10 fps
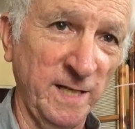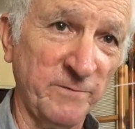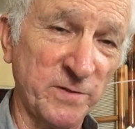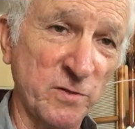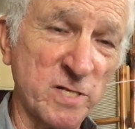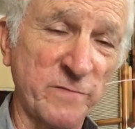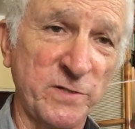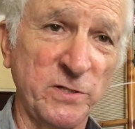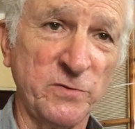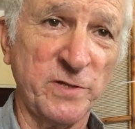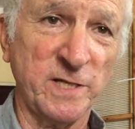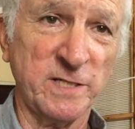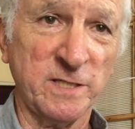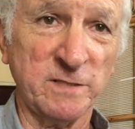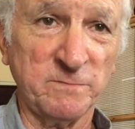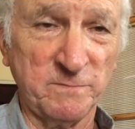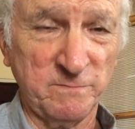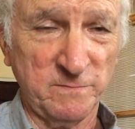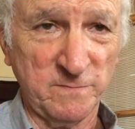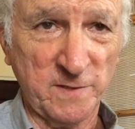And for those of you that are
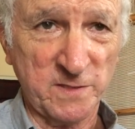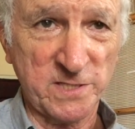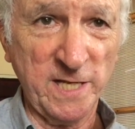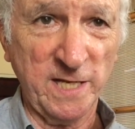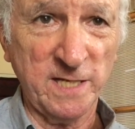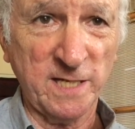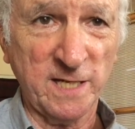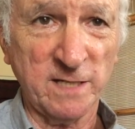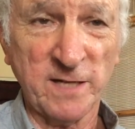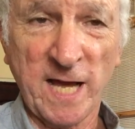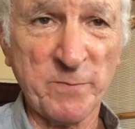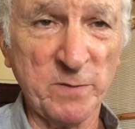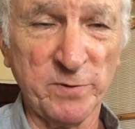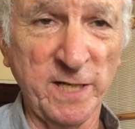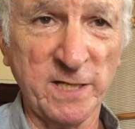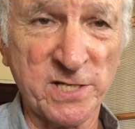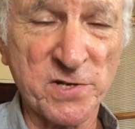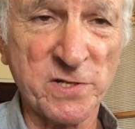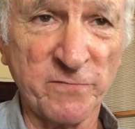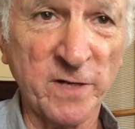singing and happy playing
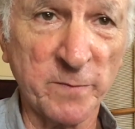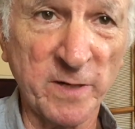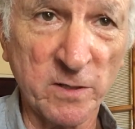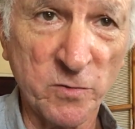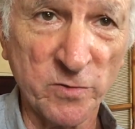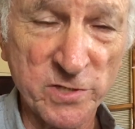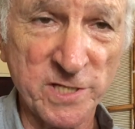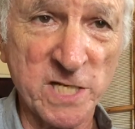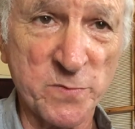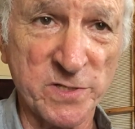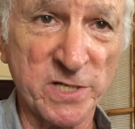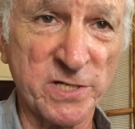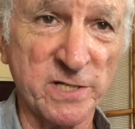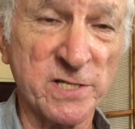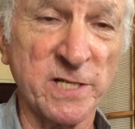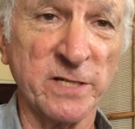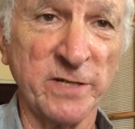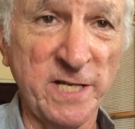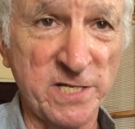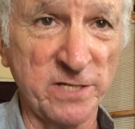just the fundamental chords in these positions that are
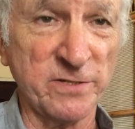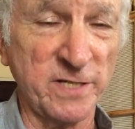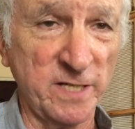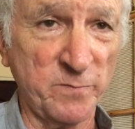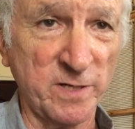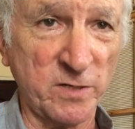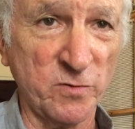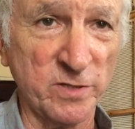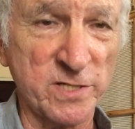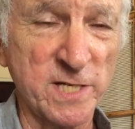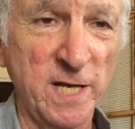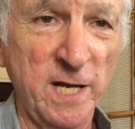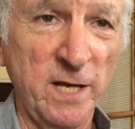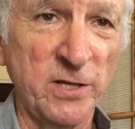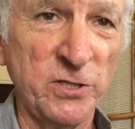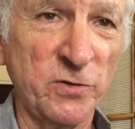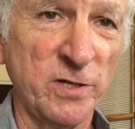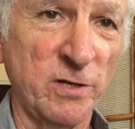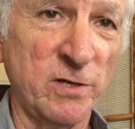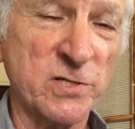easier than the bar chords, you
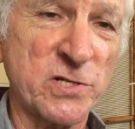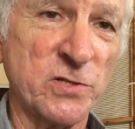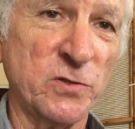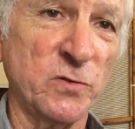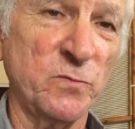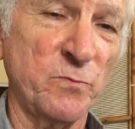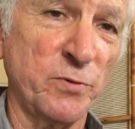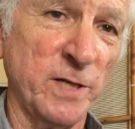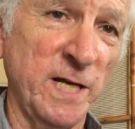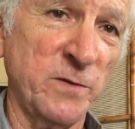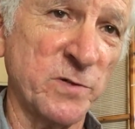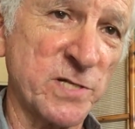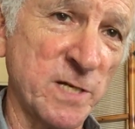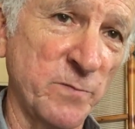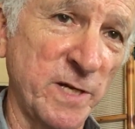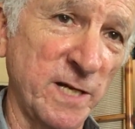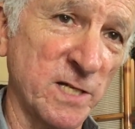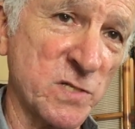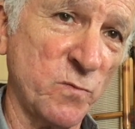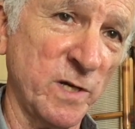can also play with somebody
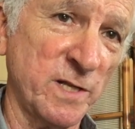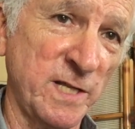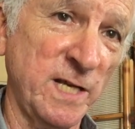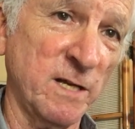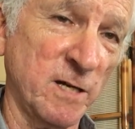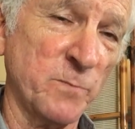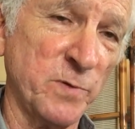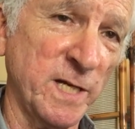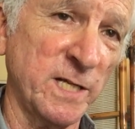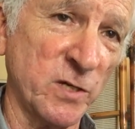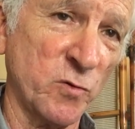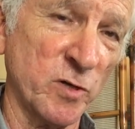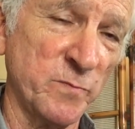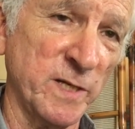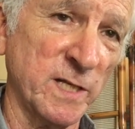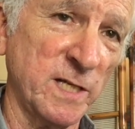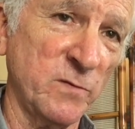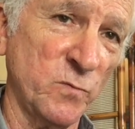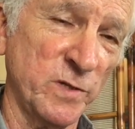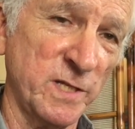else while they are playing the chord melody
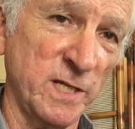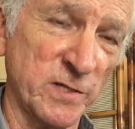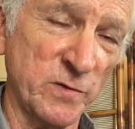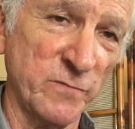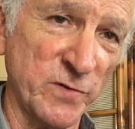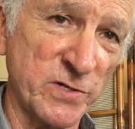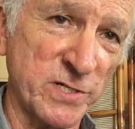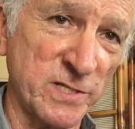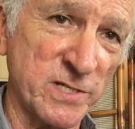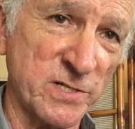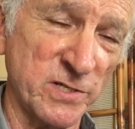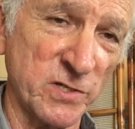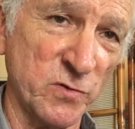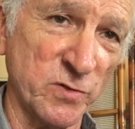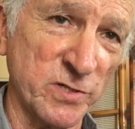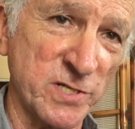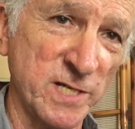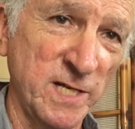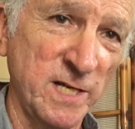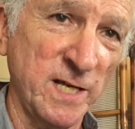with the other inversions to the chords,
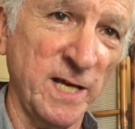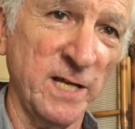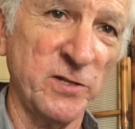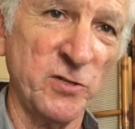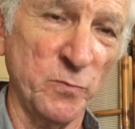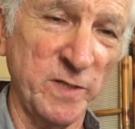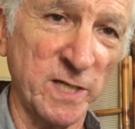and you'll be